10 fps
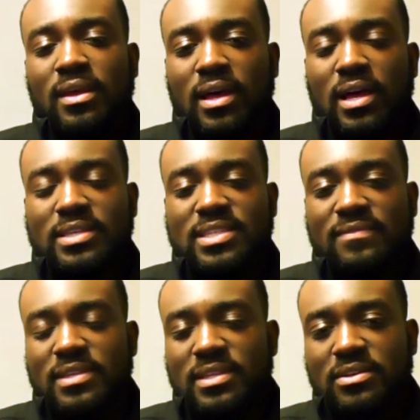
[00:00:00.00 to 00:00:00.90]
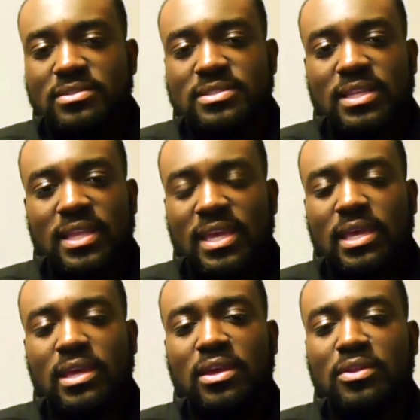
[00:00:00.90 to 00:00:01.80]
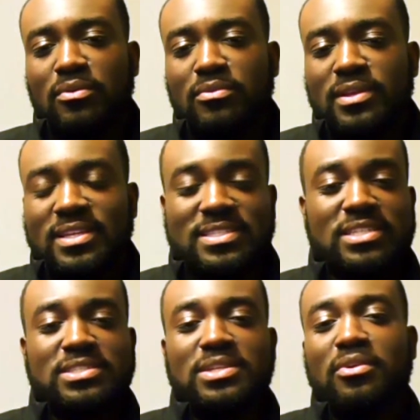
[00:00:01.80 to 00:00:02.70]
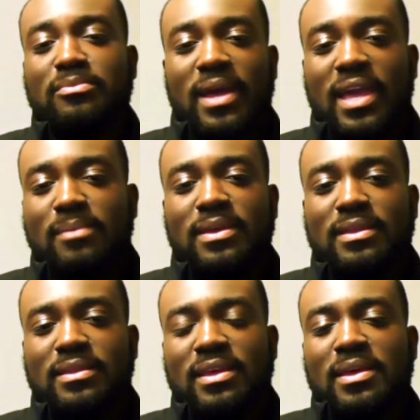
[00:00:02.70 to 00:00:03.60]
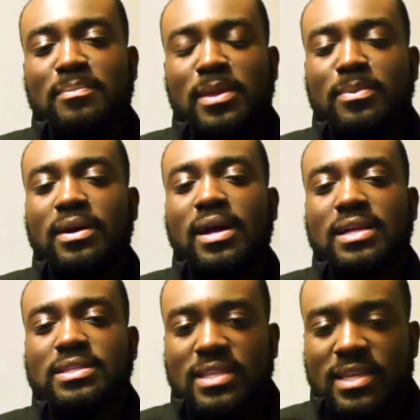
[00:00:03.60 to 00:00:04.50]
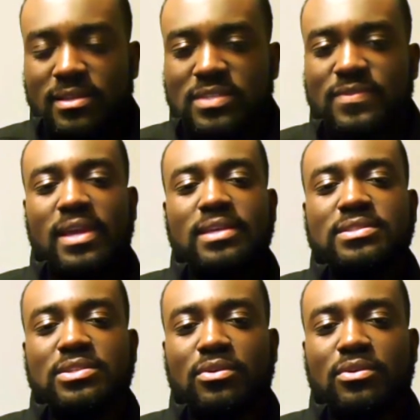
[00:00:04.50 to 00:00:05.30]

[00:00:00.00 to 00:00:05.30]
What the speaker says: 17 years in the league, the decision to go to Miami, and people constantly in his face,